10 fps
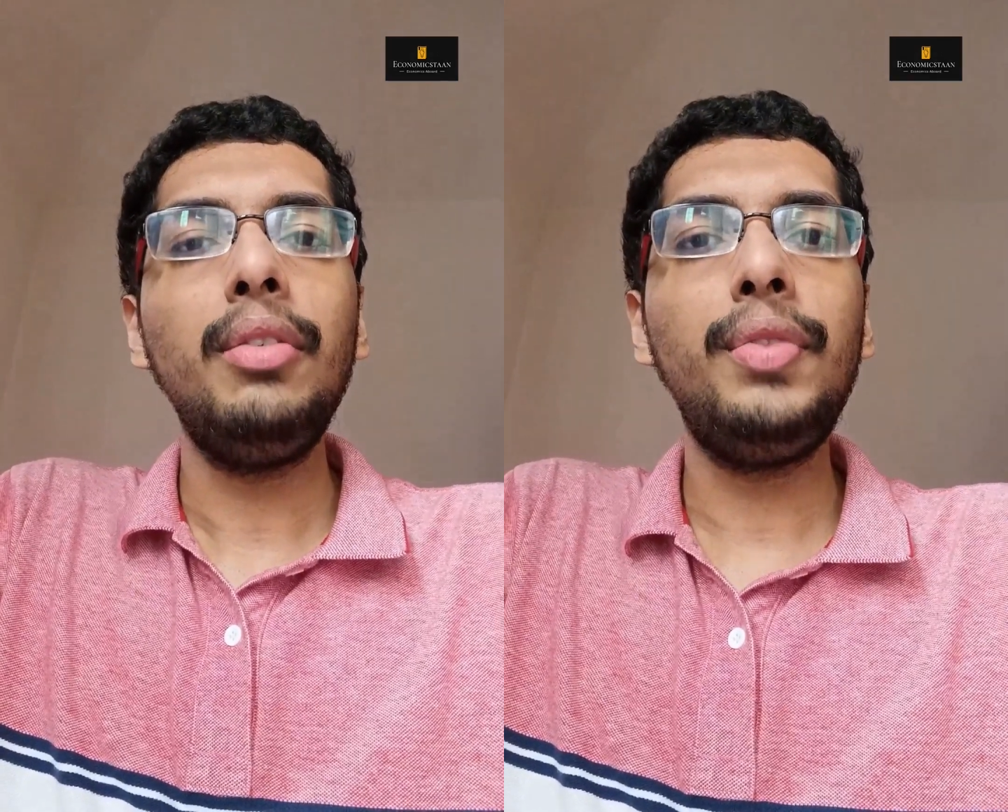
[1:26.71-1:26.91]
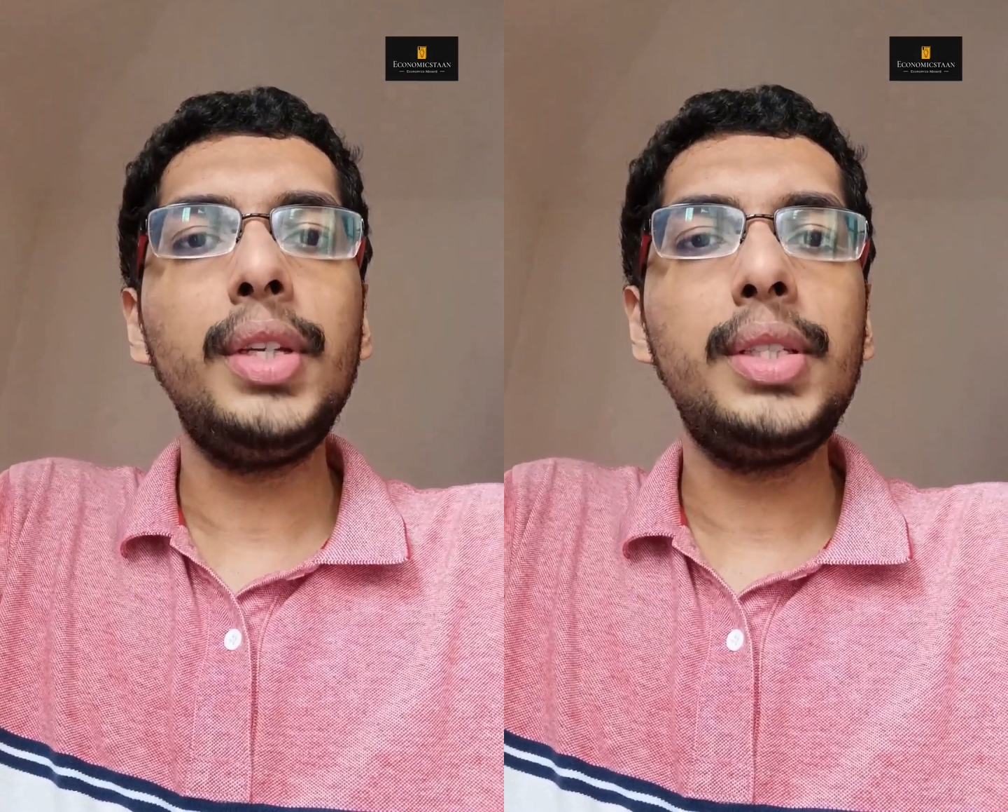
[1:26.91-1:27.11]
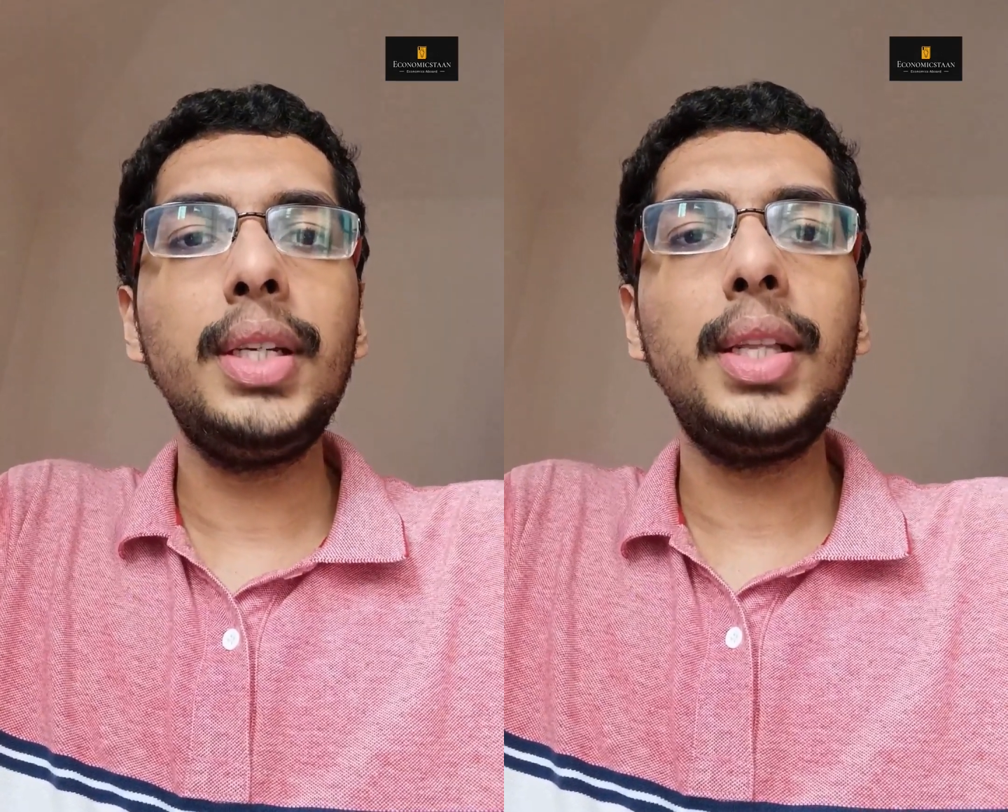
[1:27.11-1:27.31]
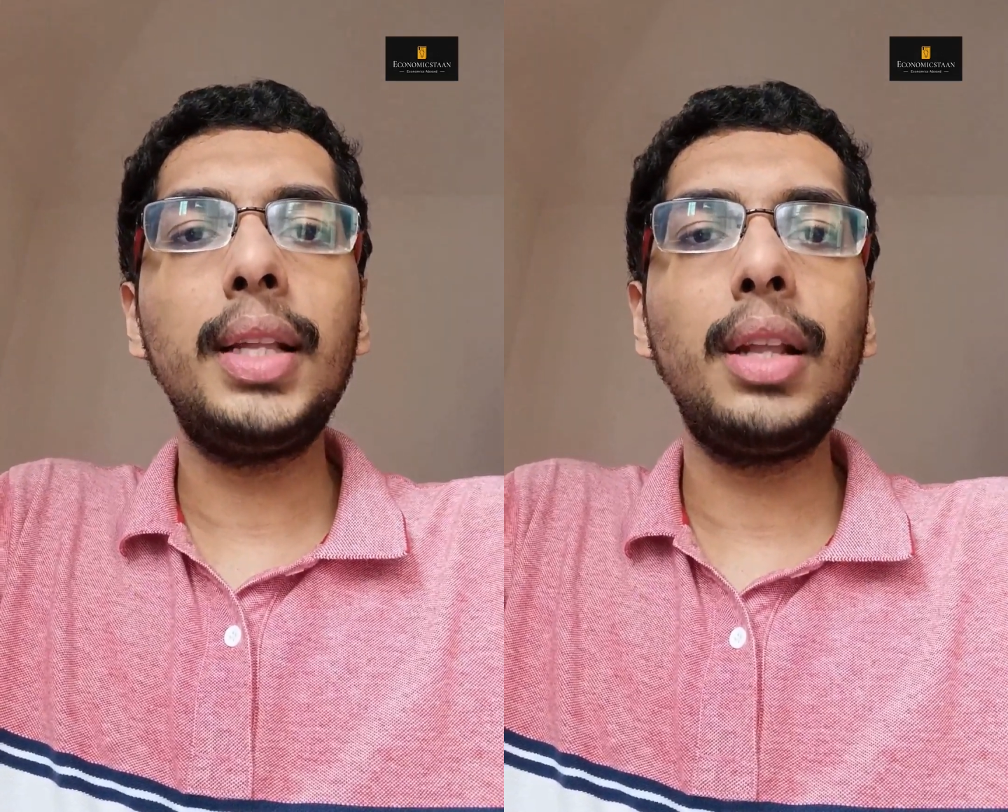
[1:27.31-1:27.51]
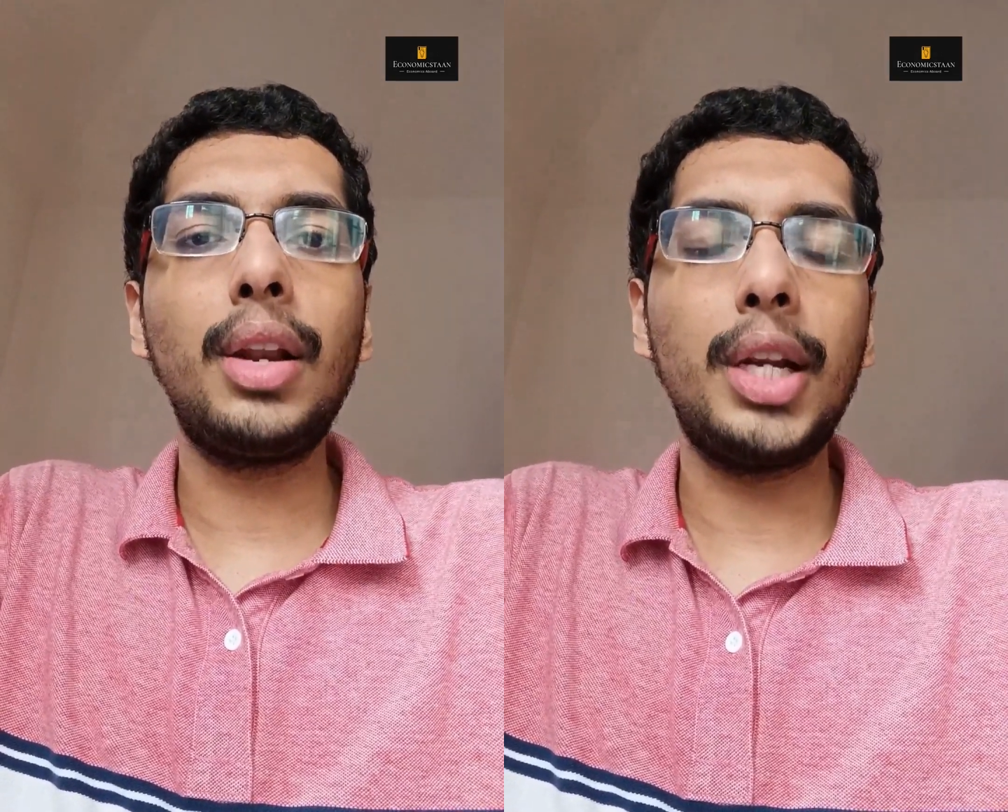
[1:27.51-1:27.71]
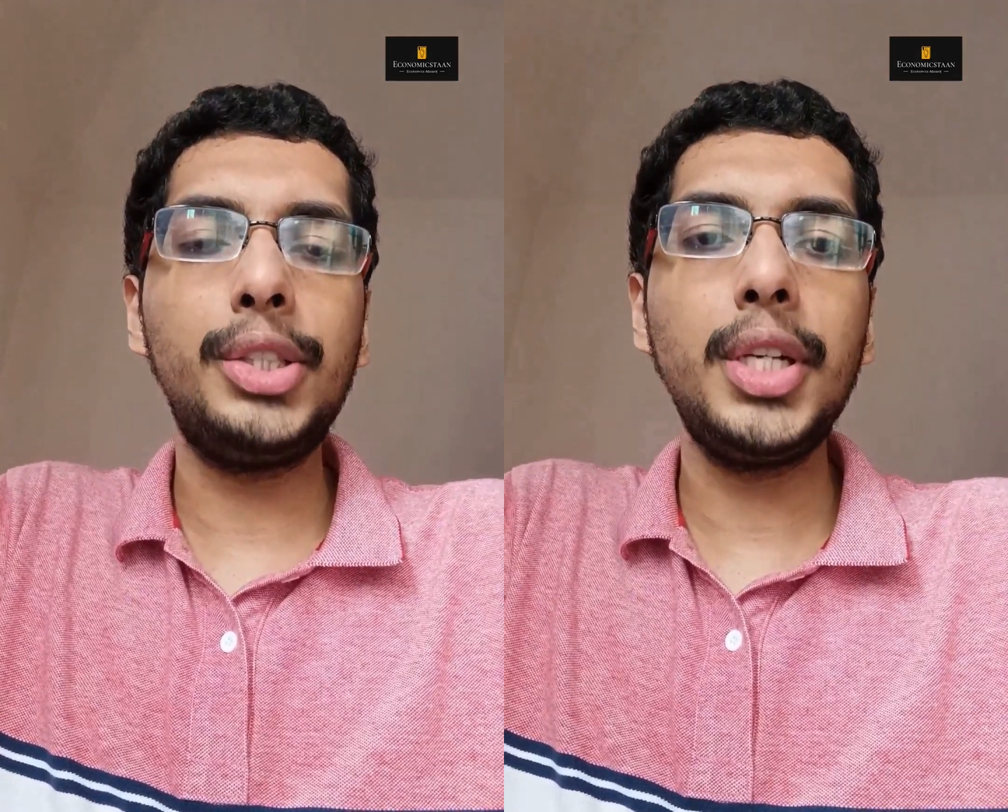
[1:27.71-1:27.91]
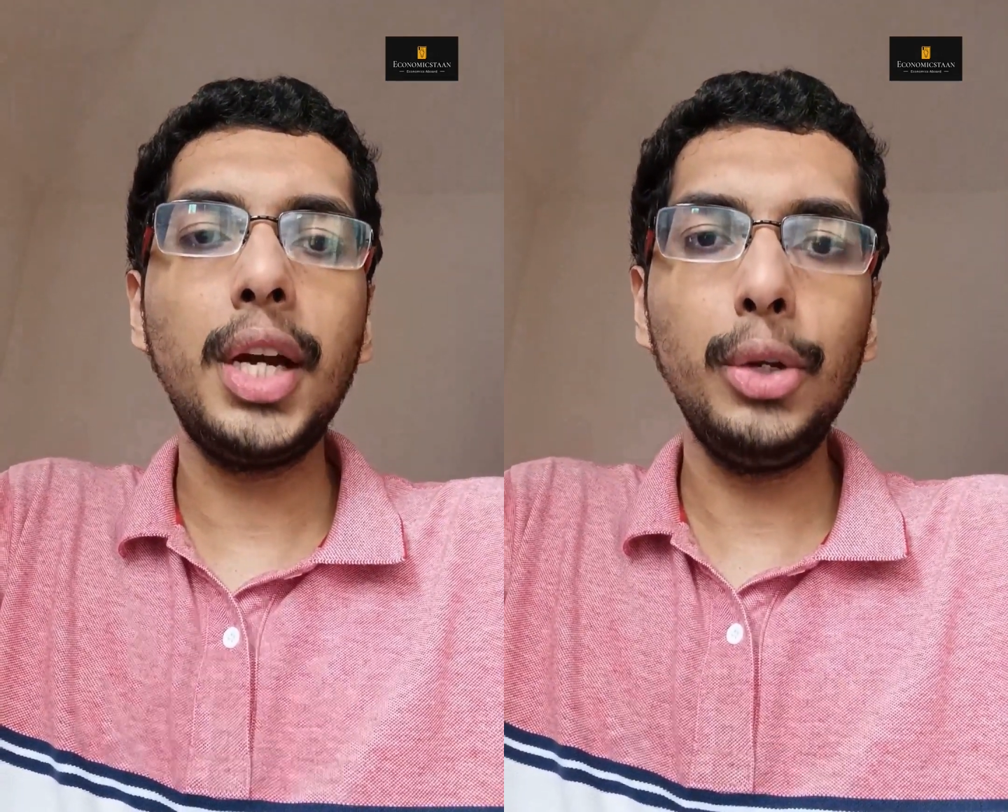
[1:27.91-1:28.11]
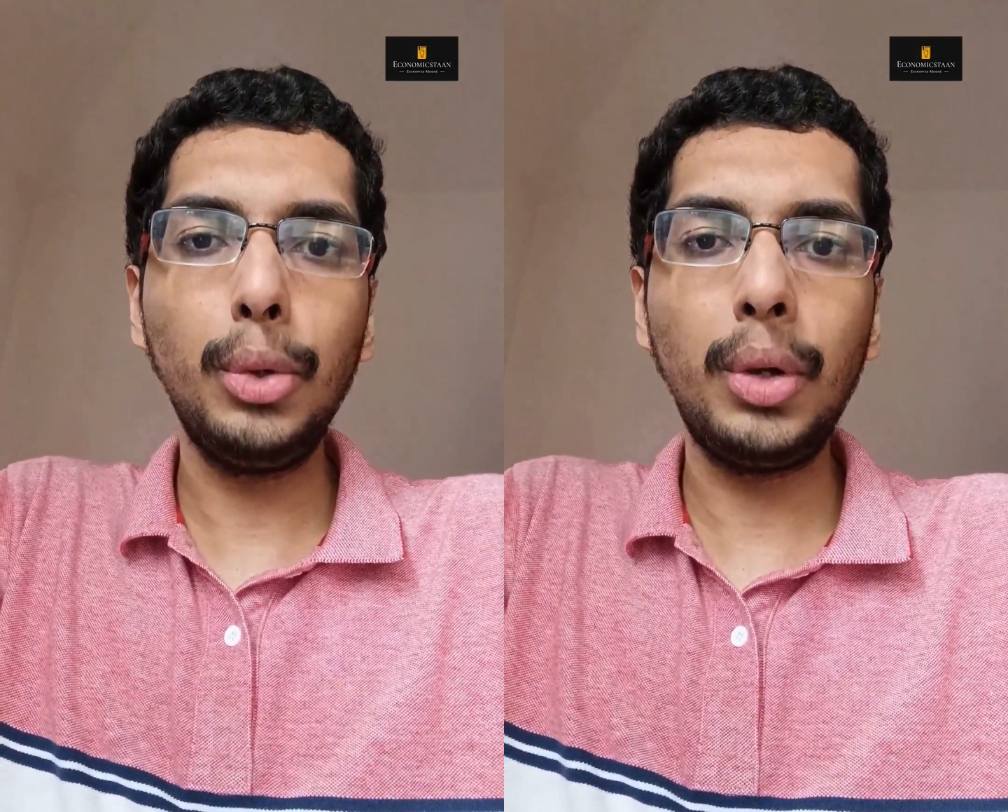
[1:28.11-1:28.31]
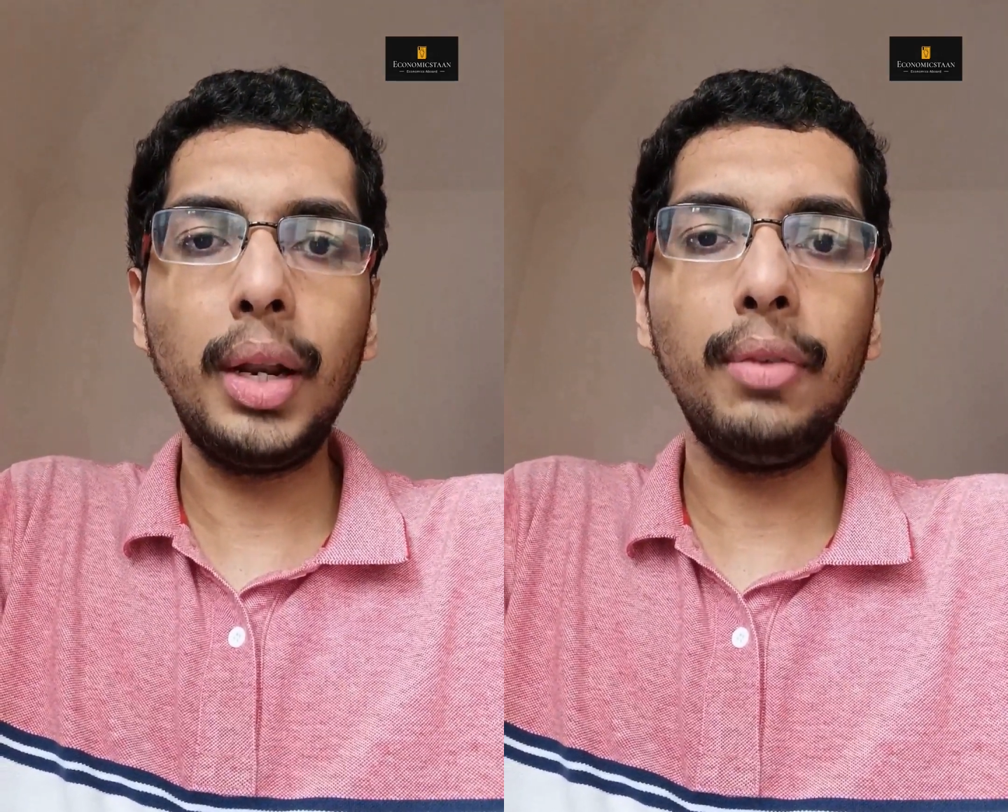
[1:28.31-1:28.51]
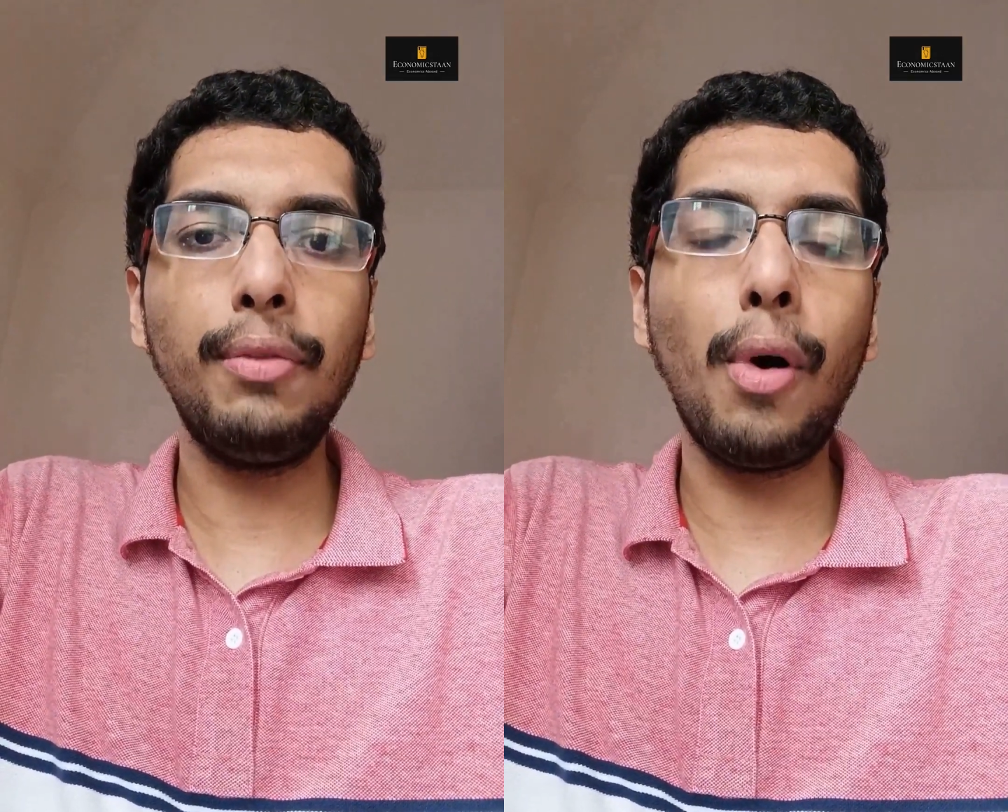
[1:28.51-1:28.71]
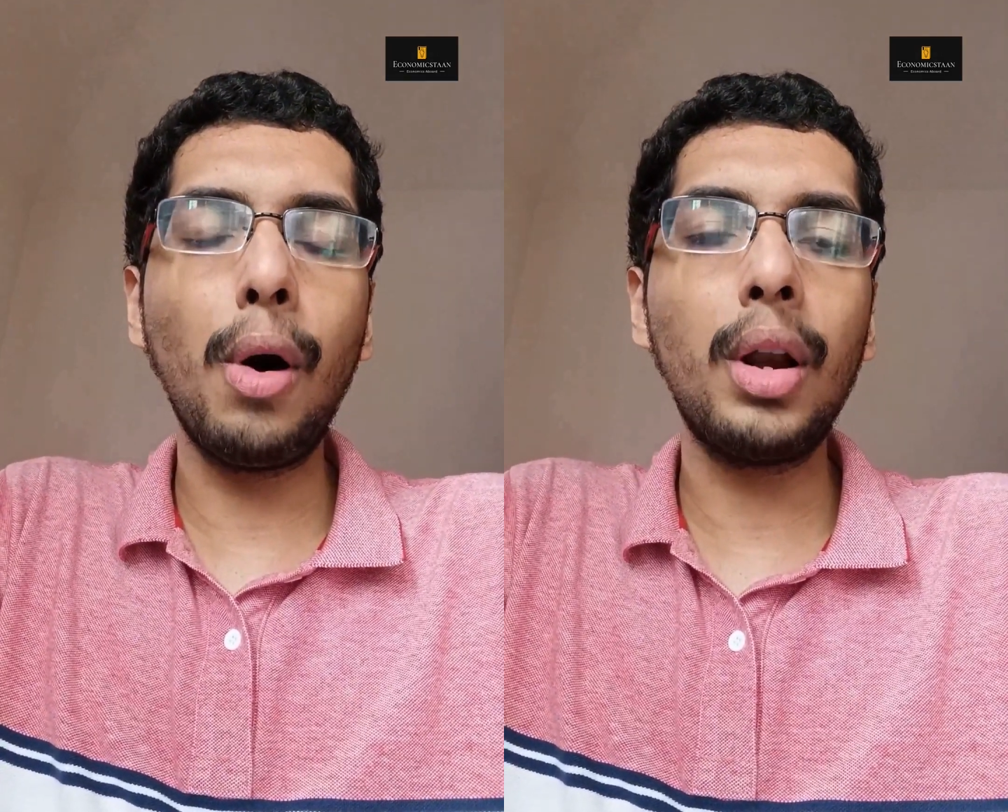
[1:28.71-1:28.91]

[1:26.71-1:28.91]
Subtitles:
we see that the Russia-Ukraine war